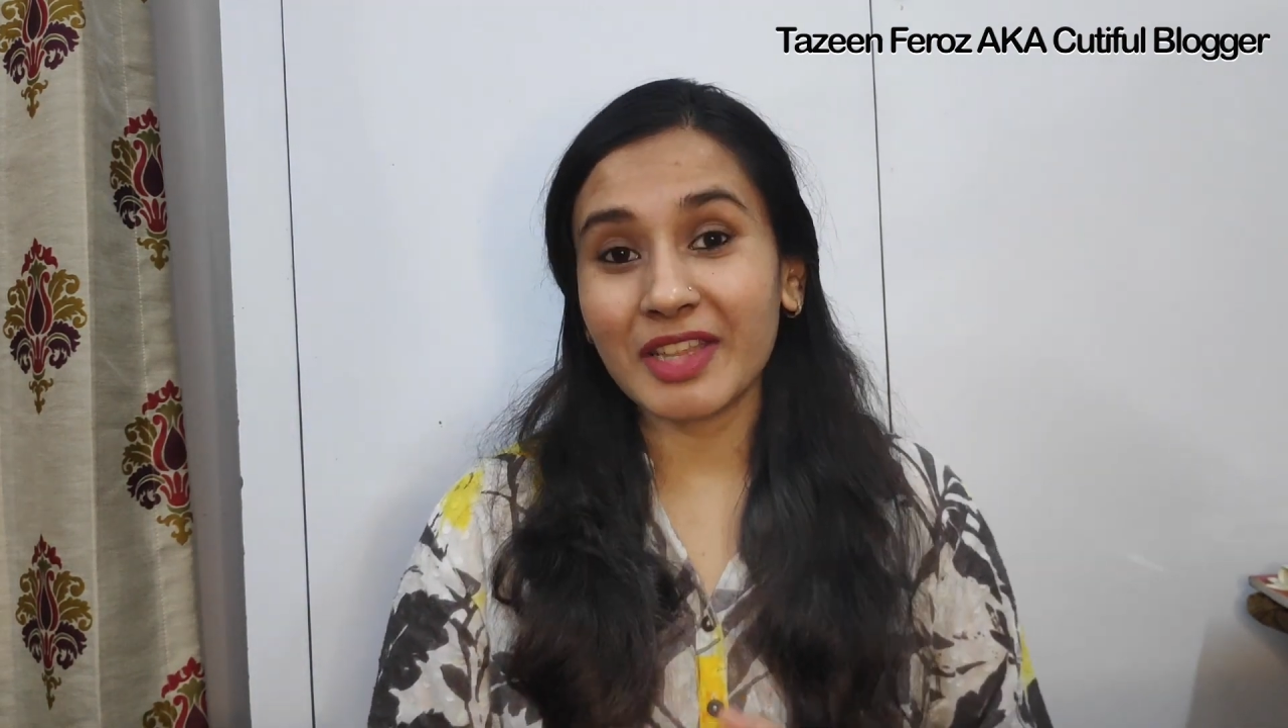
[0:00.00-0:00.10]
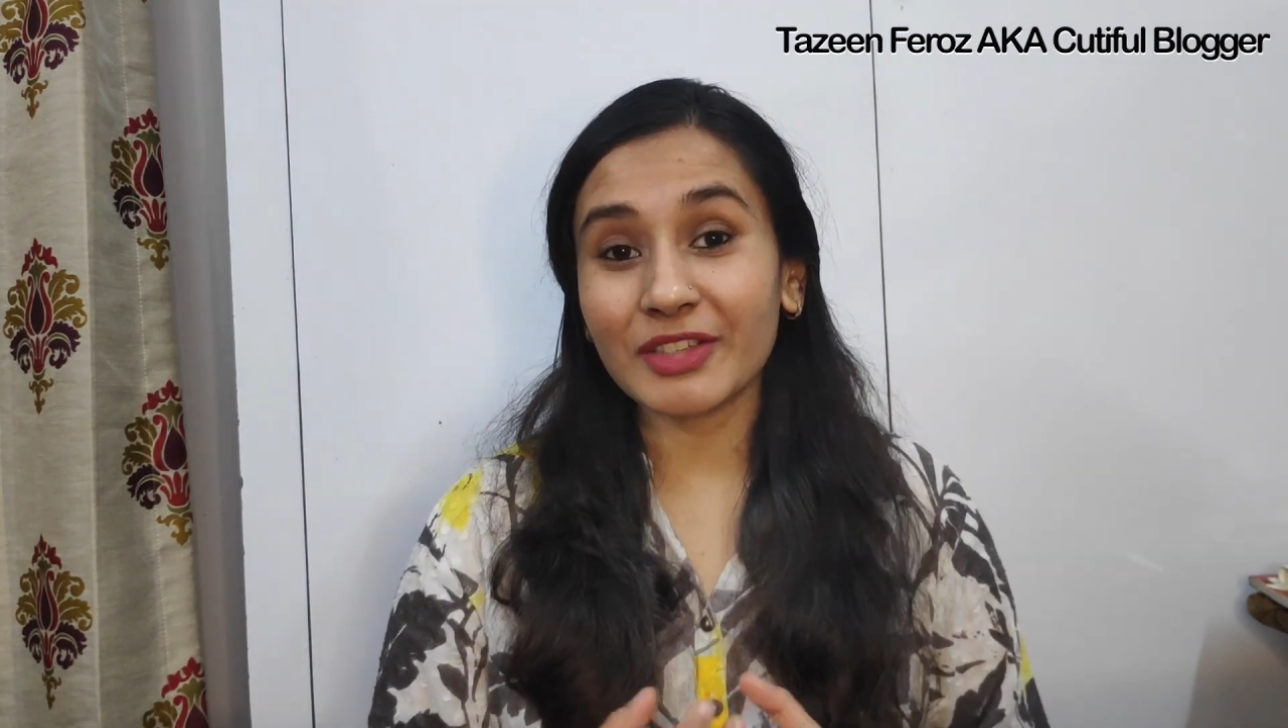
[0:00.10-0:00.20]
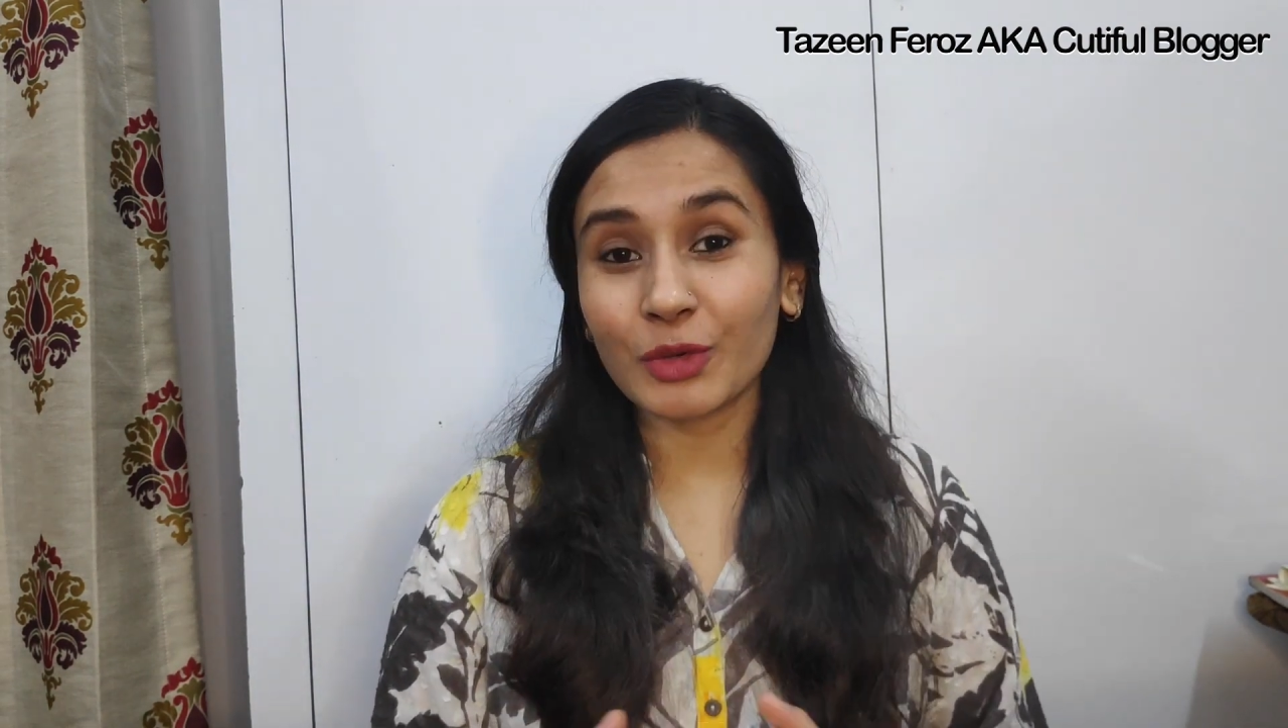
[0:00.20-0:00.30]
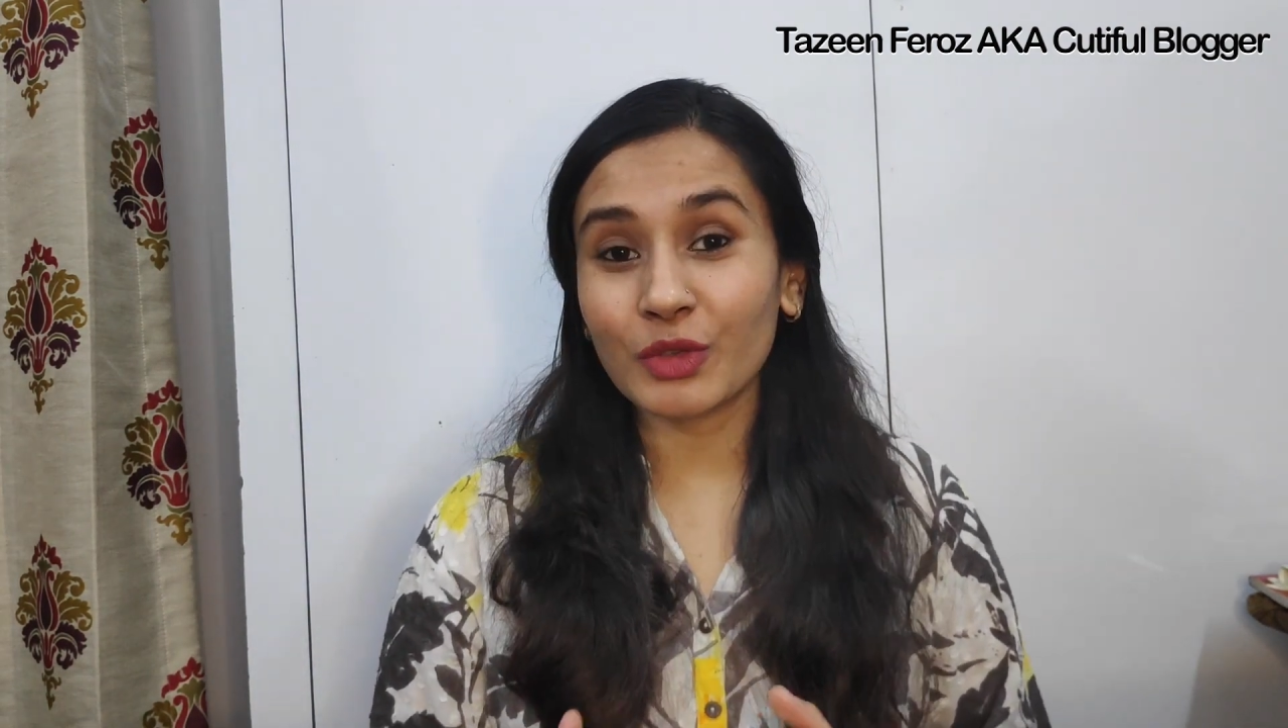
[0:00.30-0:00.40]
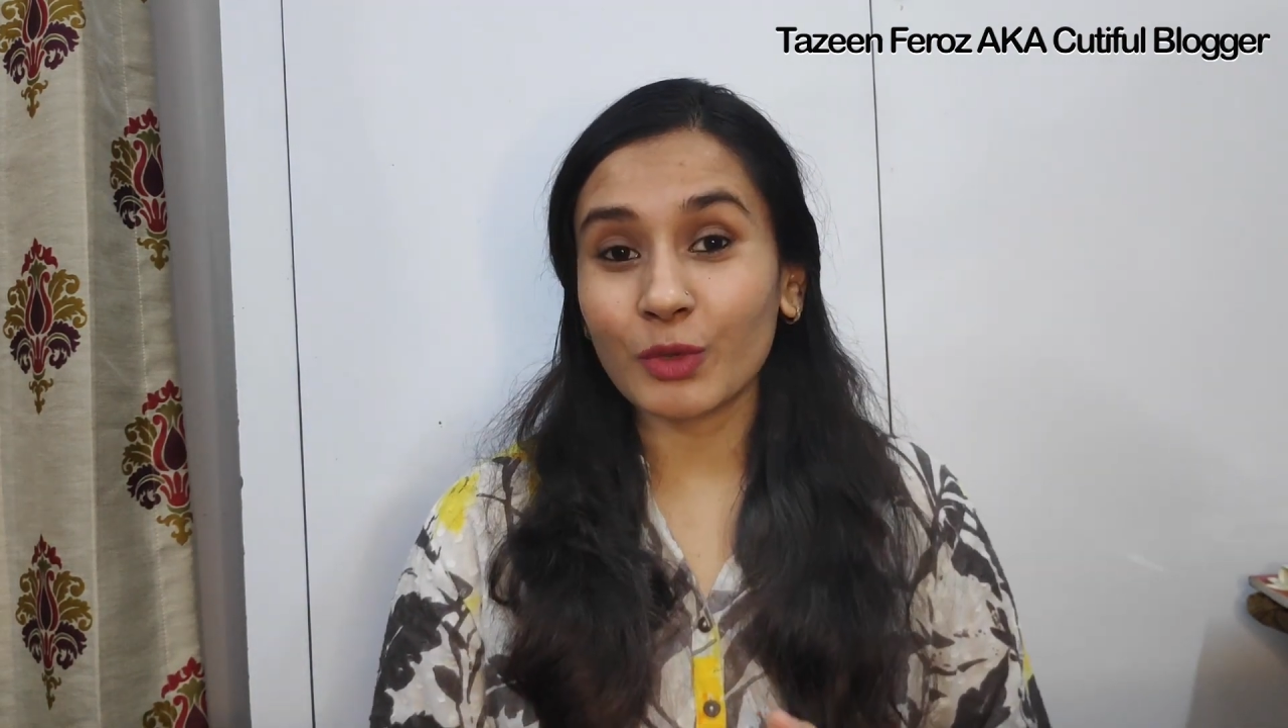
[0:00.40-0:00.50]

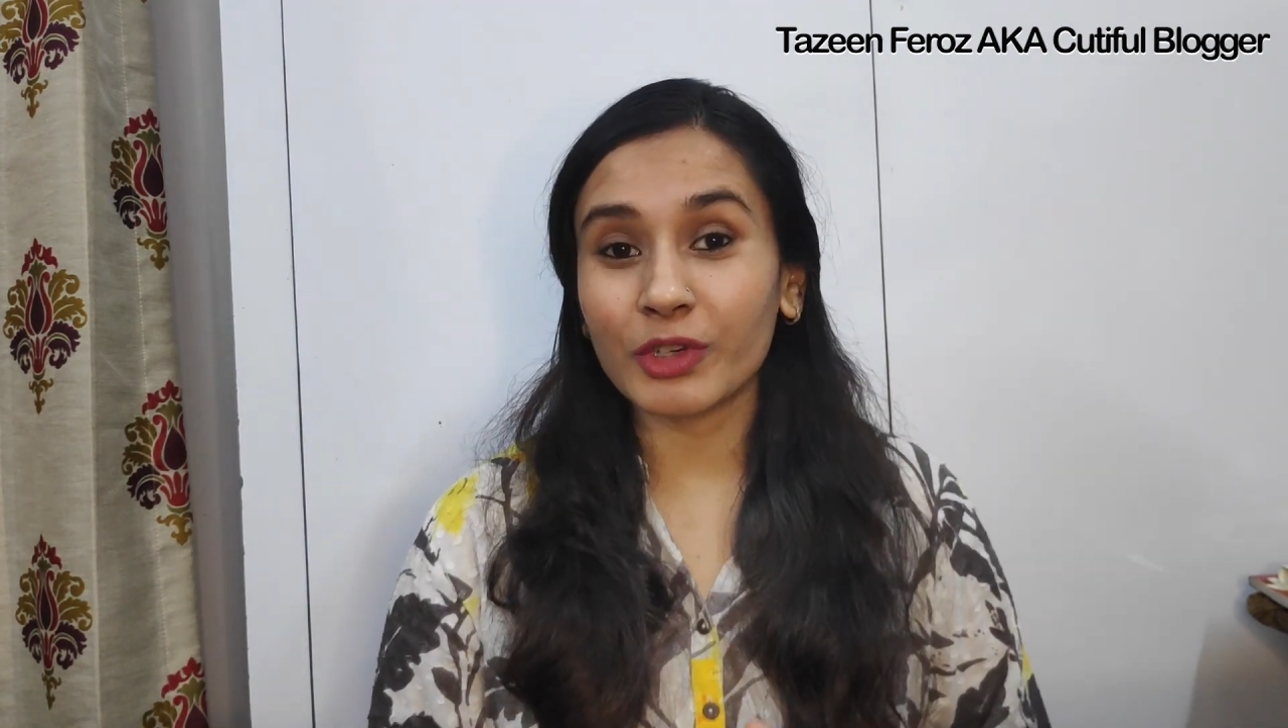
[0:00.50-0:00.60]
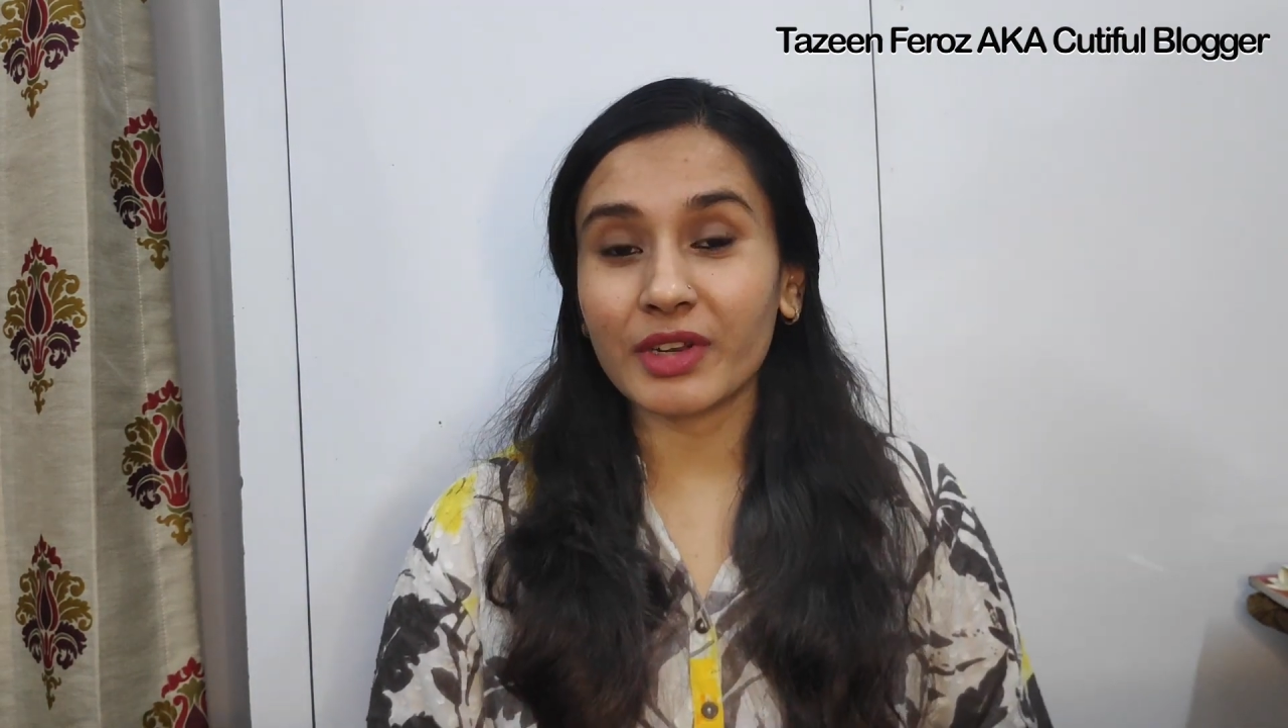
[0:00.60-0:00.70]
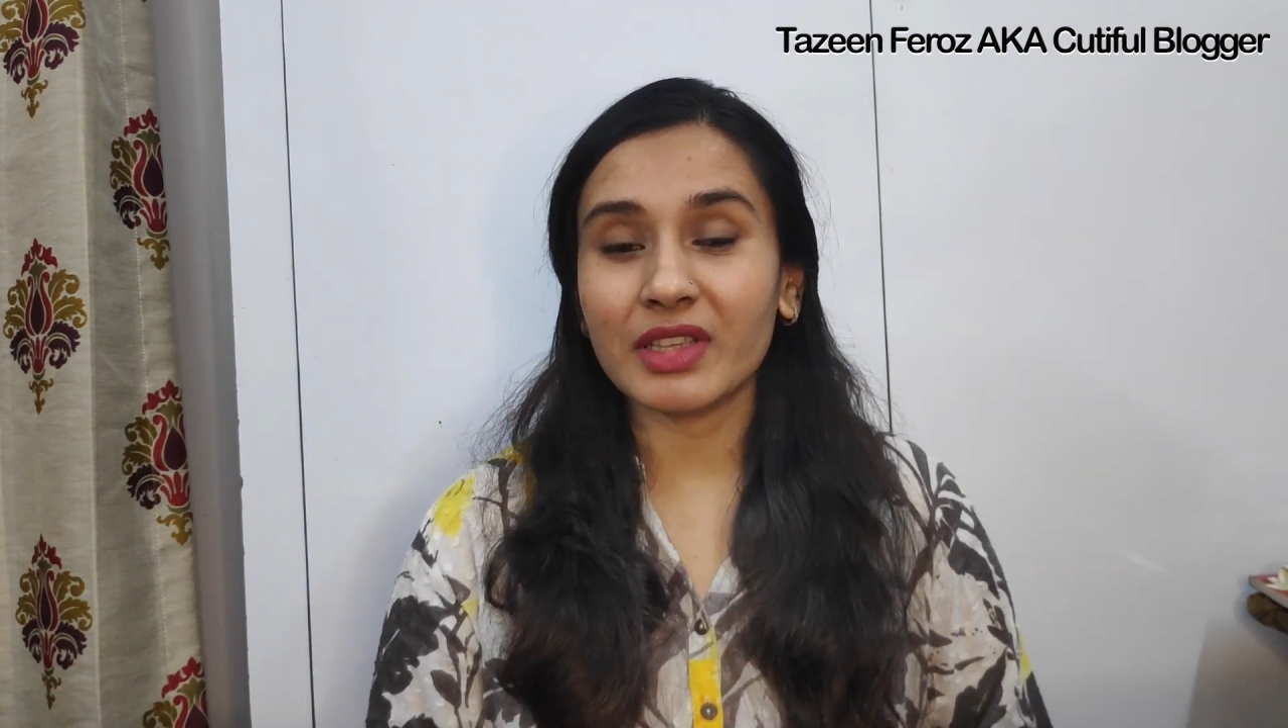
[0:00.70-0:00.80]
This rose water